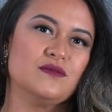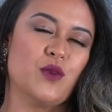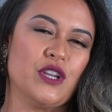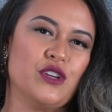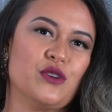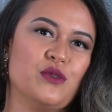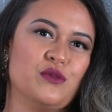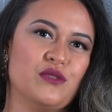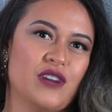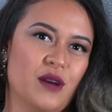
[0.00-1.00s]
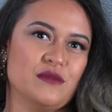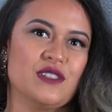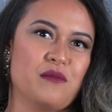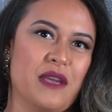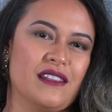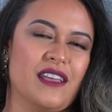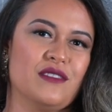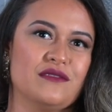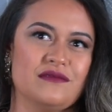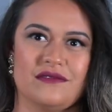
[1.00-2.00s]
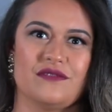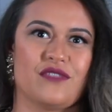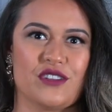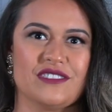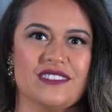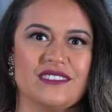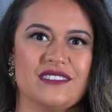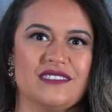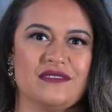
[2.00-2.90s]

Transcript: when you come to the mainland versus